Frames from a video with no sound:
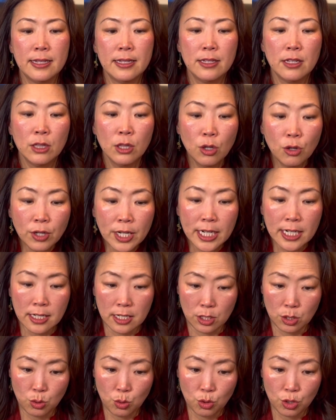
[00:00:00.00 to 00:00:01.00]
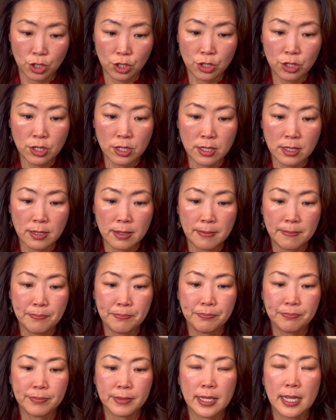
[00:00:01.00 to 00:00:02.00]
Learning disorders.
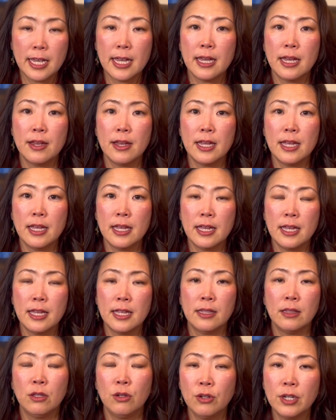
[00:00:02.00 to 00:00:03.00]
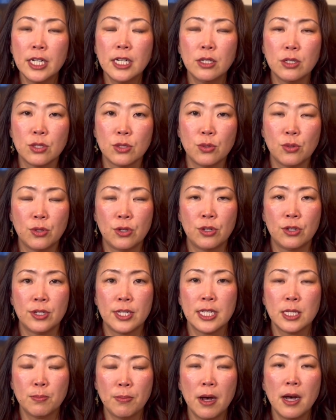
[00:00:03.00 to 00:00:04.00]
In learning disorders,
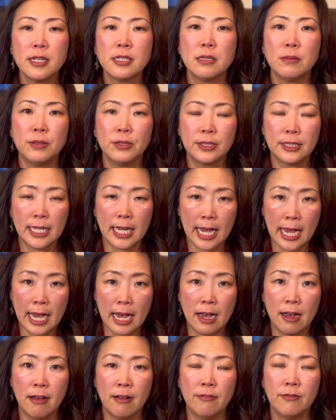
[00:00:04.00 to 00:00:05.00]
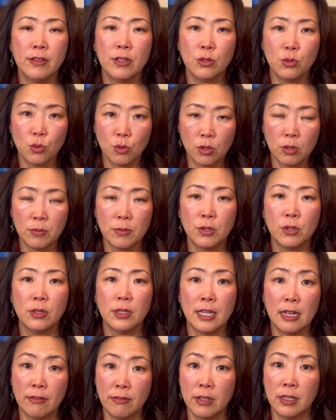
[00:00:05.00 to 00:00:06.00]
it's possible to have the normal
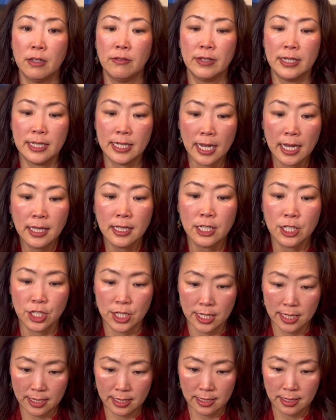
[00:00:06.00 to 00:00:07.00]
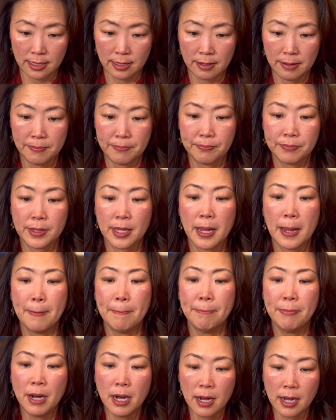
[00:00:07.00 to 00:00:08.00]
level of intelligence,
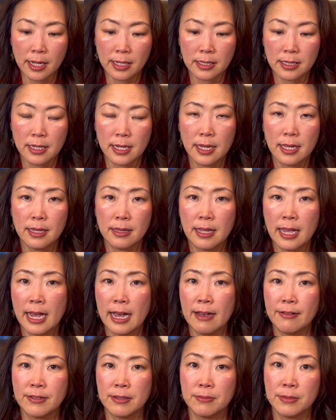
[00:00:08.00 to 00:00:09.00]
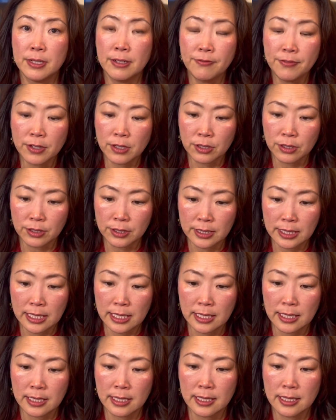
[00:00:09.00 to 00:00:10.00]
but they have some
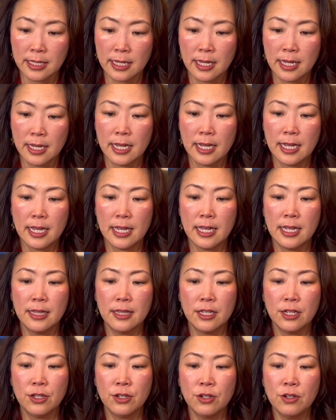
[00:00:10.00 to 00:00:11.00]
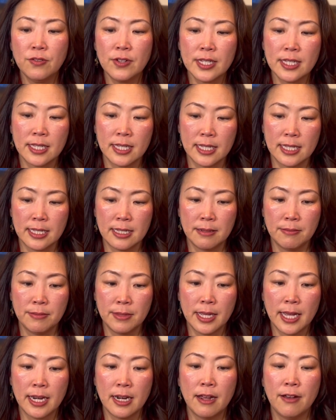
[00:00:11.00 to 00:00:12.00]
difficulties in the nervous system
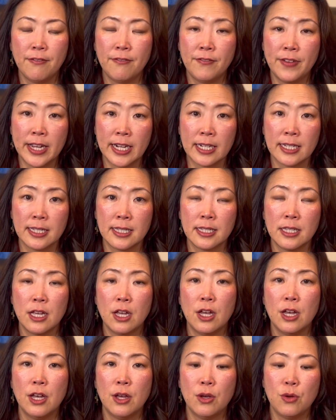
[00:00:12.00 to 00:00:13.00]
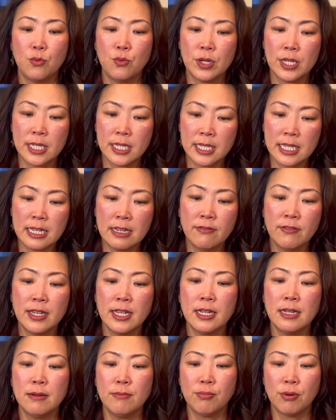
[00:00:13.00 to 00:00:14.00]
that affects
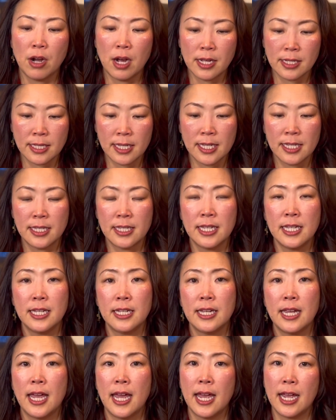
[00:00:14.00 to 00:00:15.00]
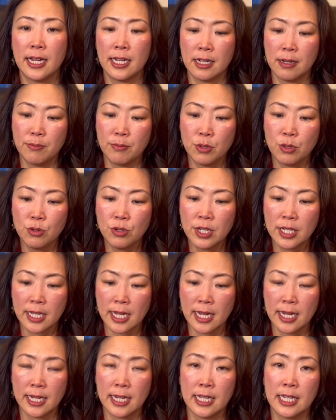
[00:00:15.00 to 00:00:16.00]
receiving, processing, and
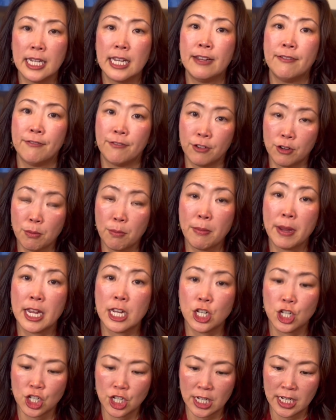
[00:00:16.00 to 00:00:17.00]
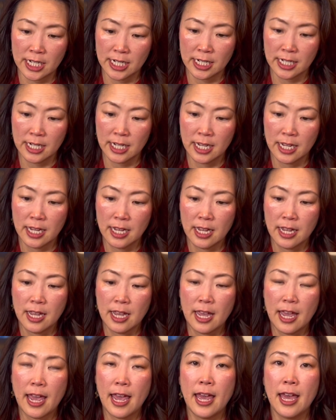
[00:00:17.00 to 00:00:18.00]
communicating information.
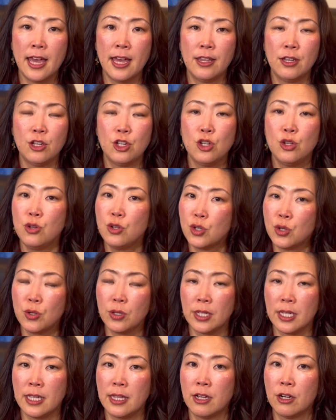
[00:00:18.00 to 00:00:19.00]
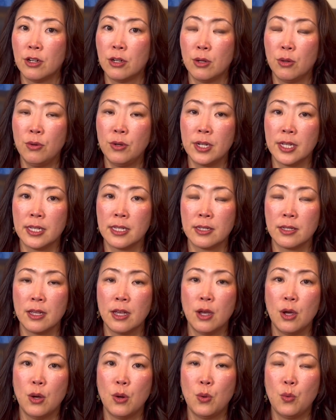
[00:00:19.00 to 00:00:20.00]
And usually they're noticed
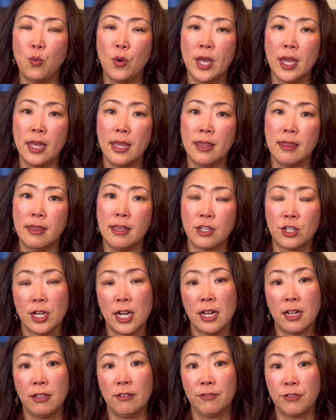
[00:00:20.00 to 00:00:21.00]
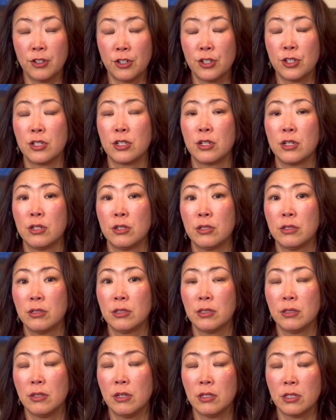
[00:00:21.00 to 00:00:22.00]
when the child first
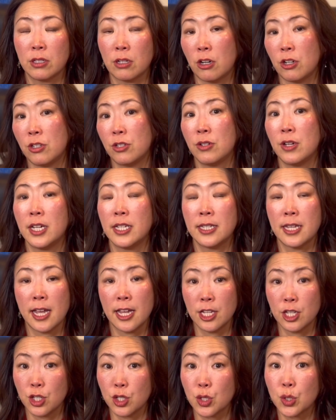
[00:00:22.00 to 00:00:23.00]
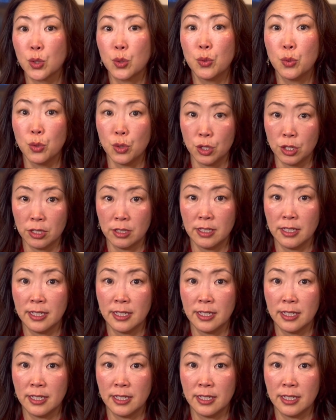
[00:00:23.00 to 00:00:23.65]
starts to attend school.